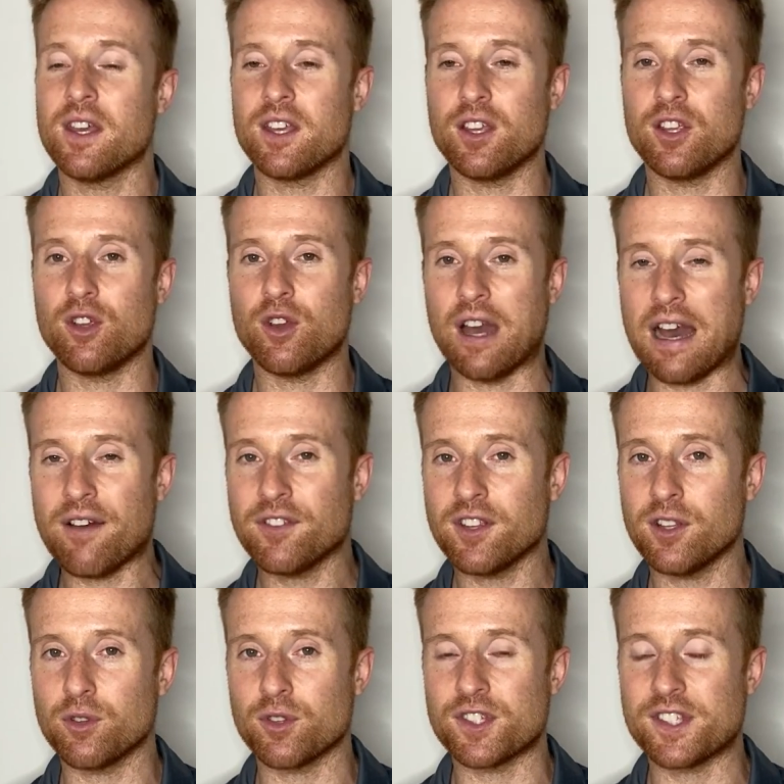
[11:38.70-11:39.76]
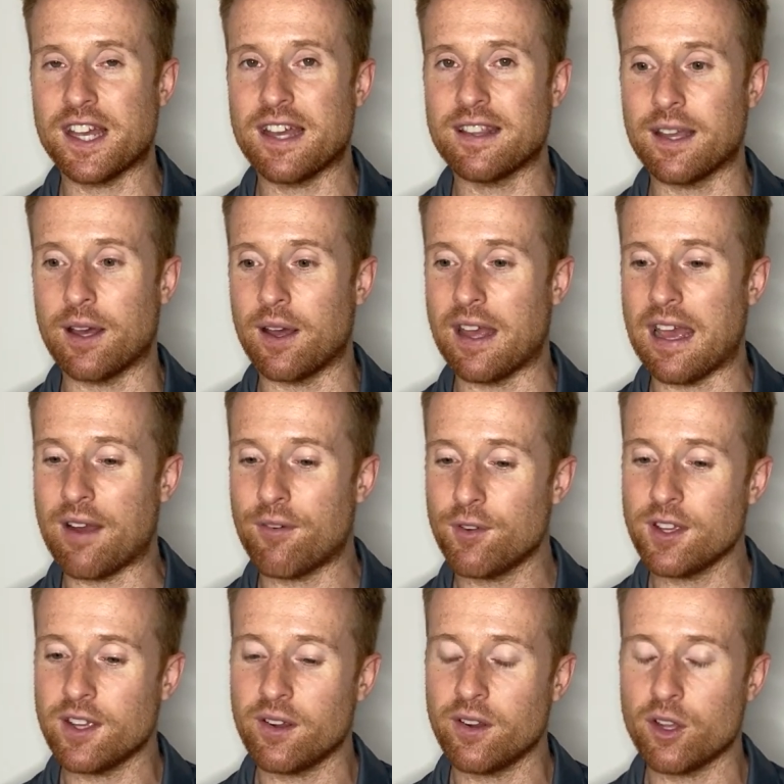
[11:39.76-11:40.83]
you have to understand that
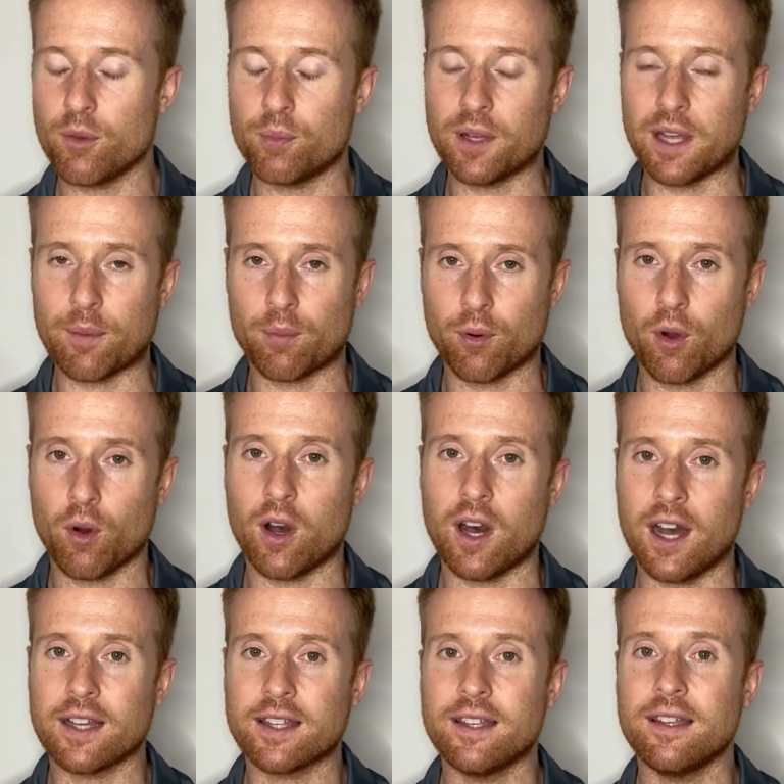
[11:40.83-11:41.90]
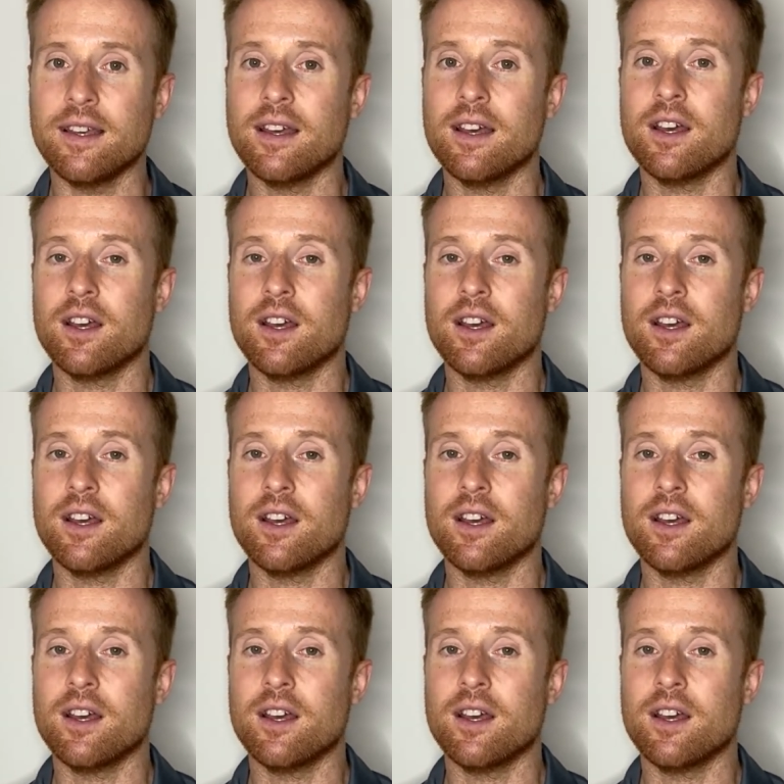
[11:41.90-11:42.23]
every year you play pro hockey,